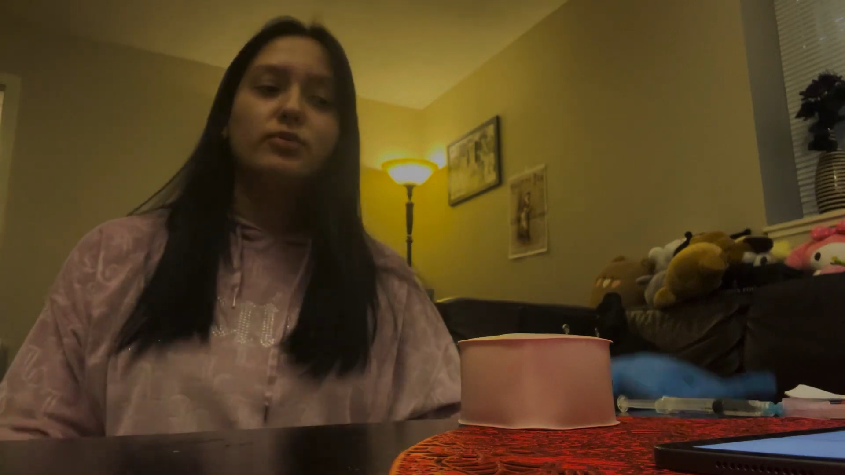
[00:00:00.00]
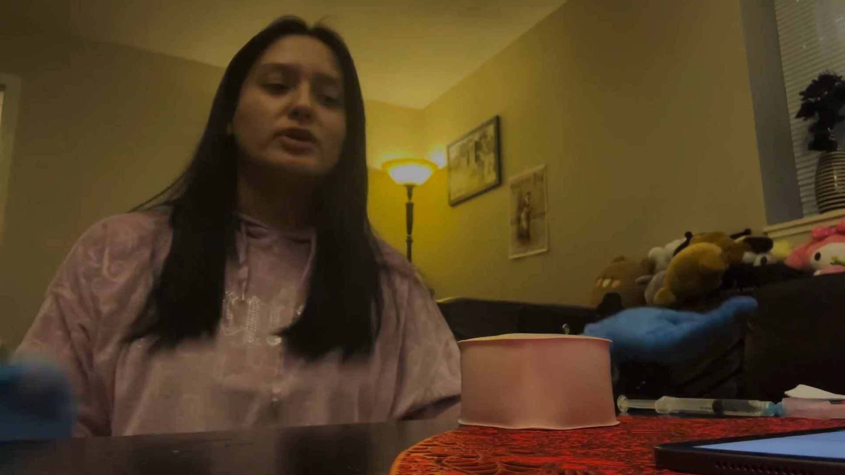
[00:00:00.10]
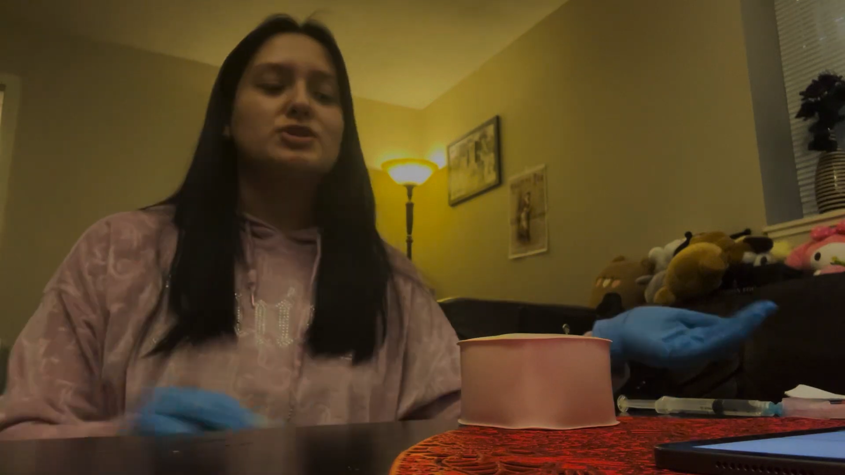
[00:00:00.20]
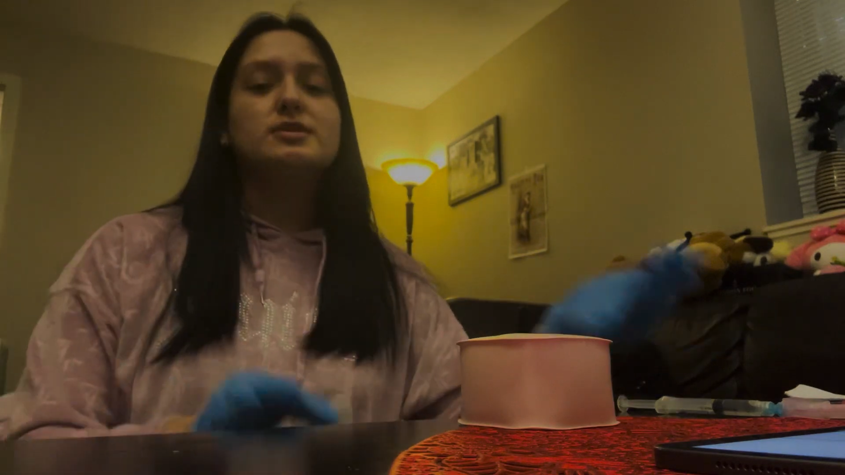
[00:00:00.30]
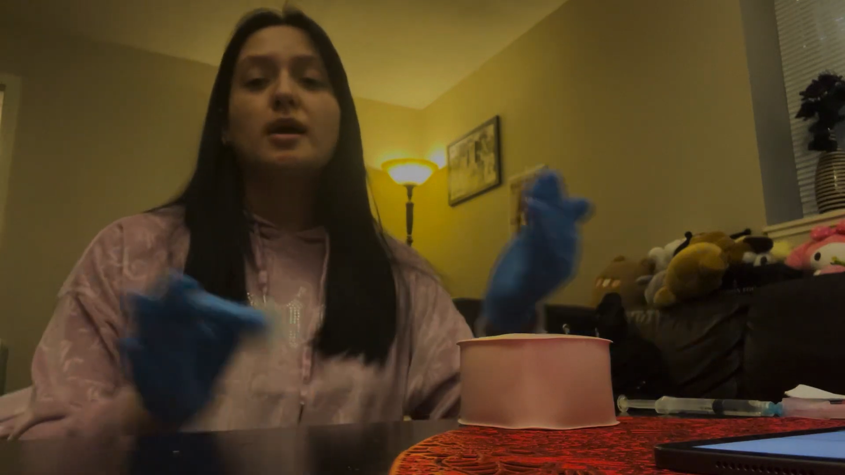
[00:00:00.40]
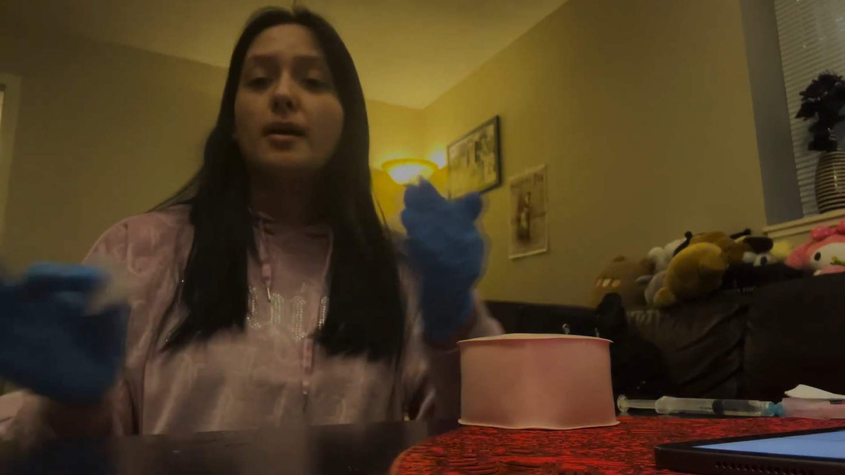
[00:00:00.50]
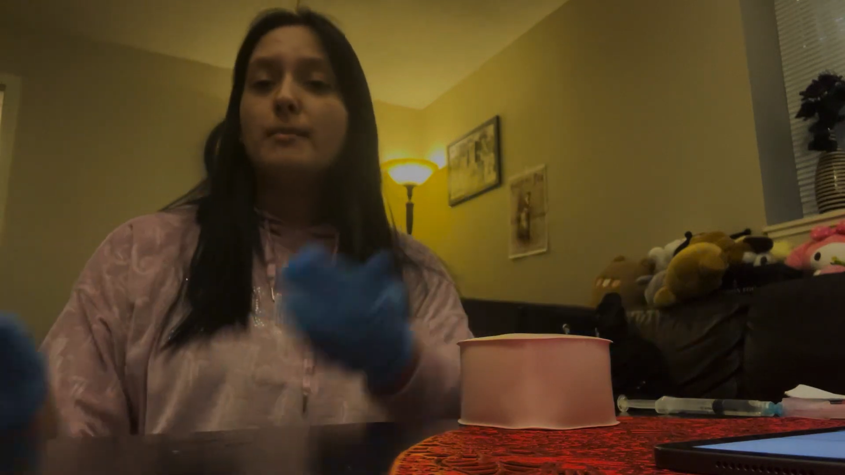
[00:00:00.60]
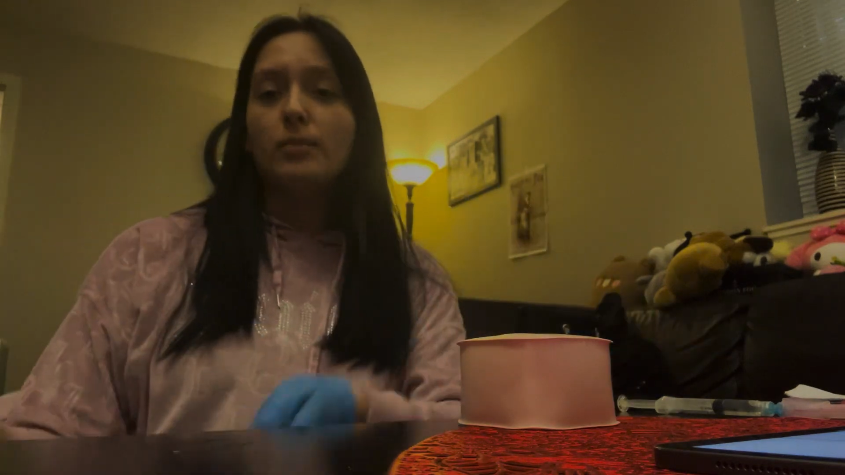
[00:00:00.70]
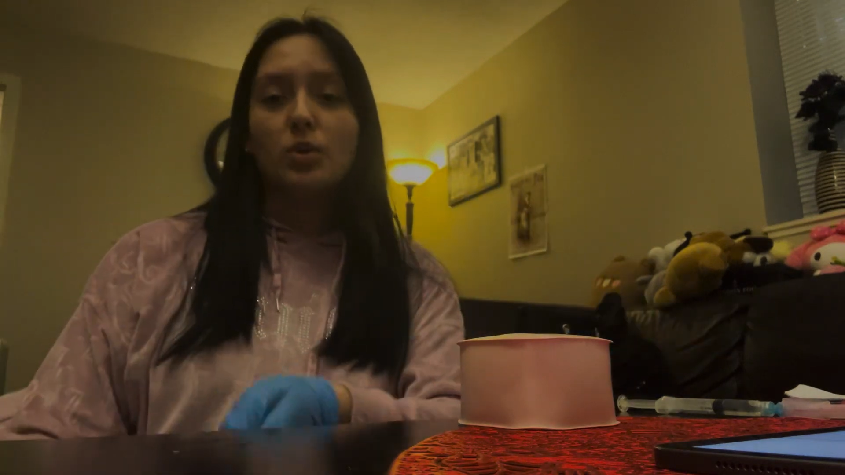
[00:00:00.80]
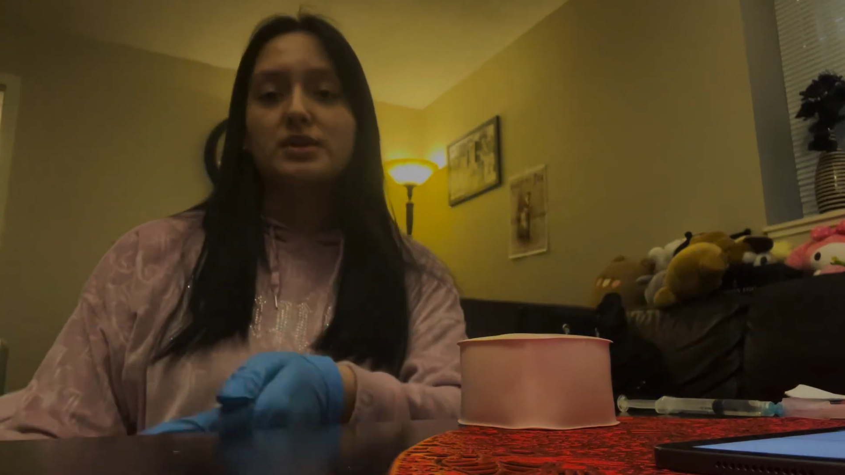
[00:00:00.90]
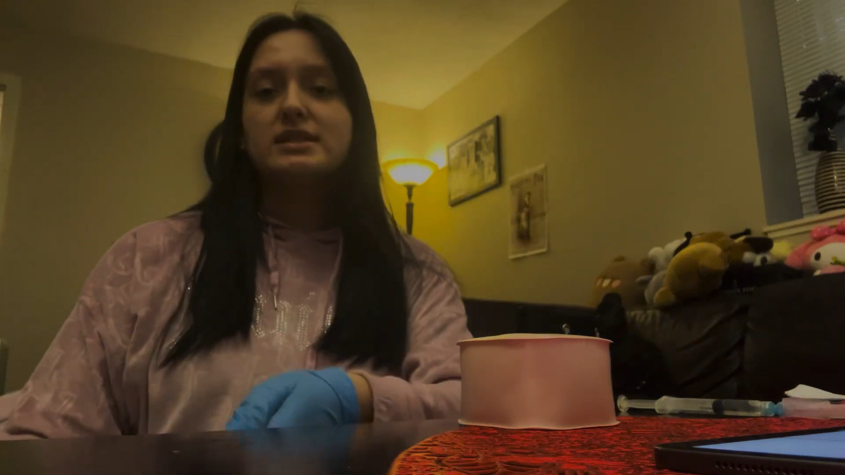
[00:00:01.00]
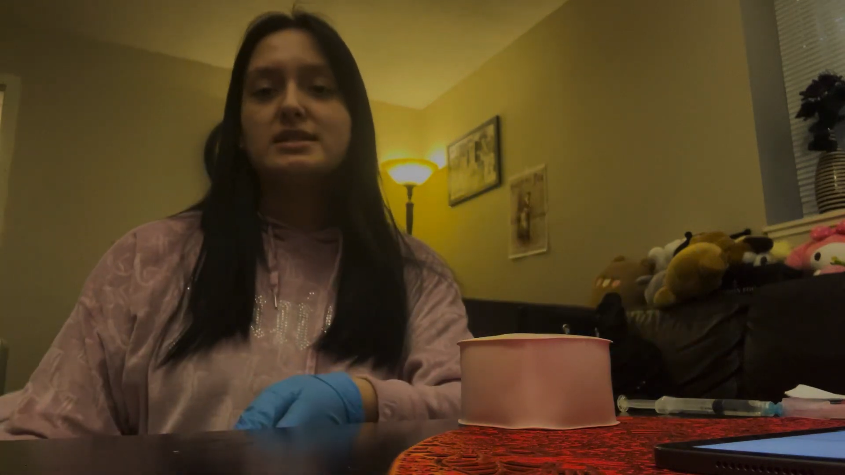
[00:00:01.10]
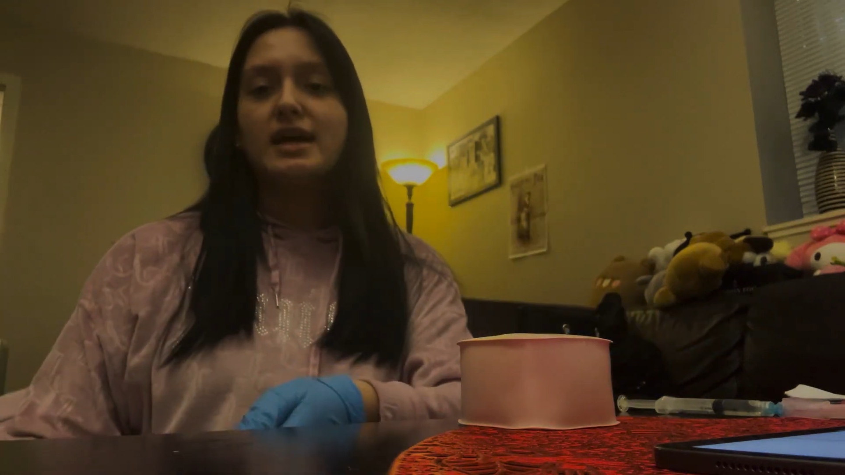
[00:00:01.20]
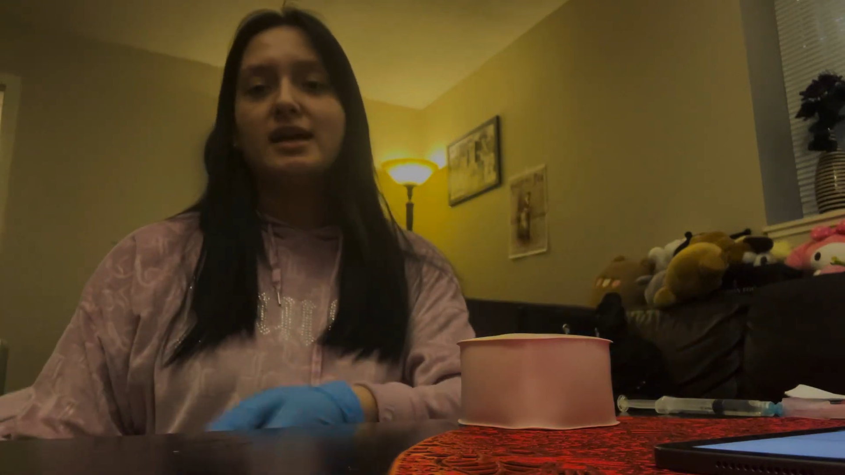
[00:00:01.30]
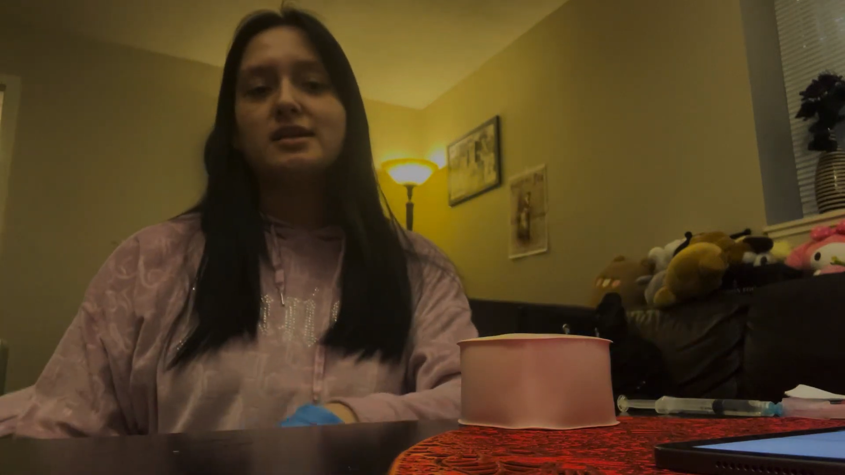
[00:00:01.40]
which is more than 10,